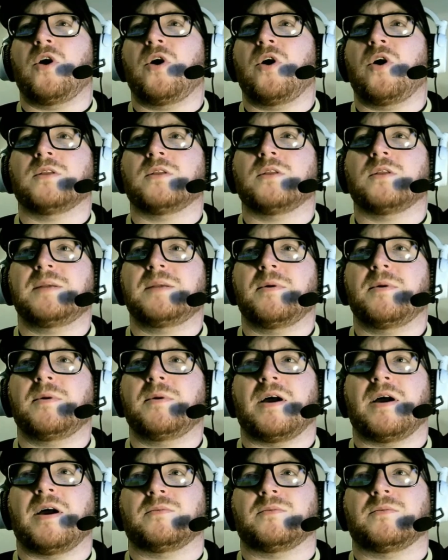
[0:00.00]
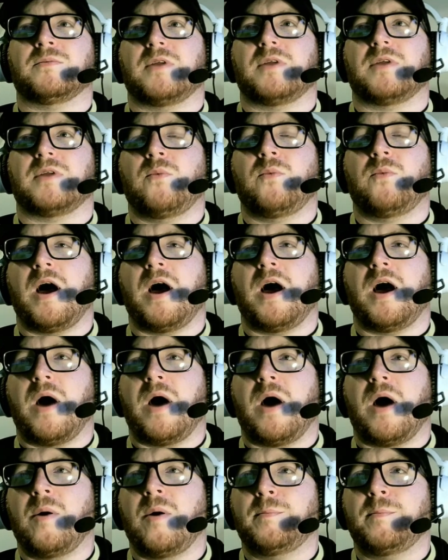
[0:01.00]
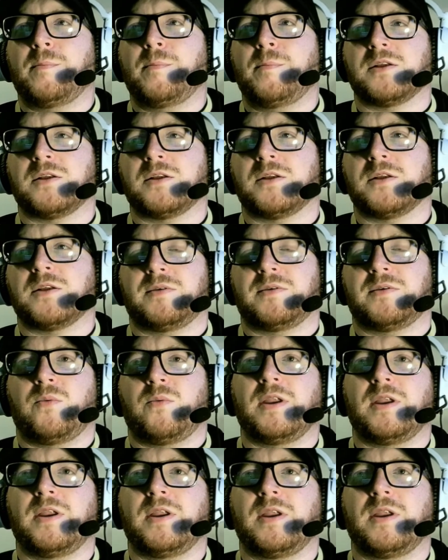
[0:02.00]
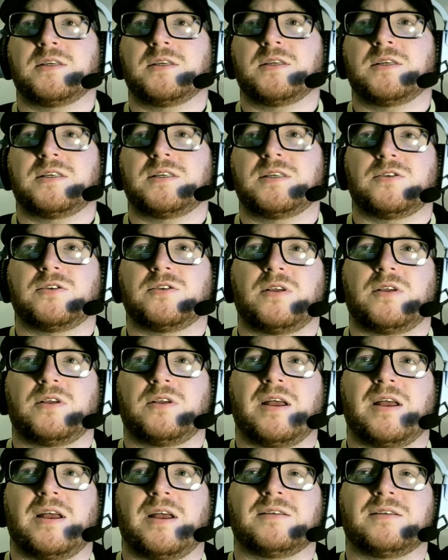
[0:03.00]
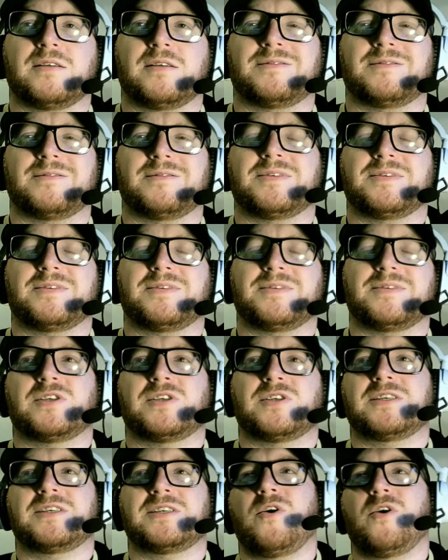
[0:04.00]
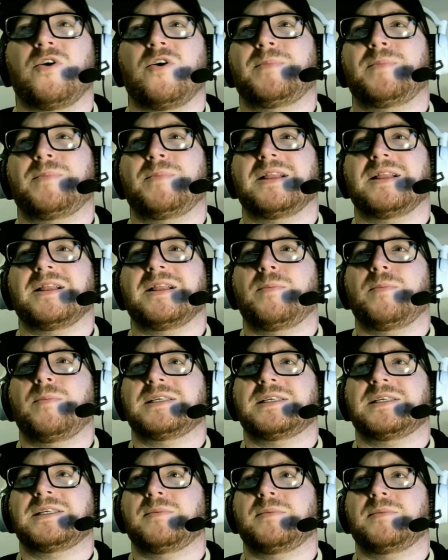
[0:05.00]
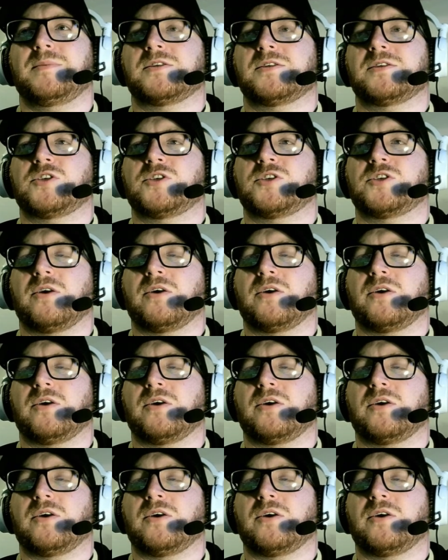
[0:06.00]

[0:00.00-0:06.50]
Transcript: around. I want Barnes around. I want him to sort of be a little bit similar to Jack Cork.